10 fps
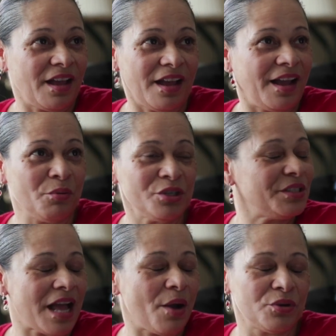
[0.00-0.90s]
I
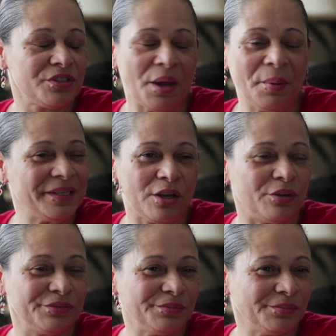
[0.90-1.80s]
was, I was not
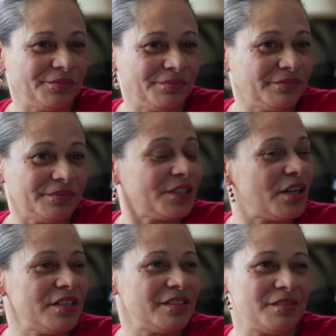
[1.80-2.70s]
myself
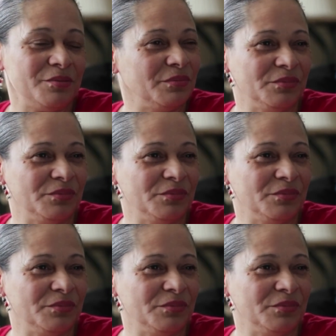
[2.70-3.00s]
because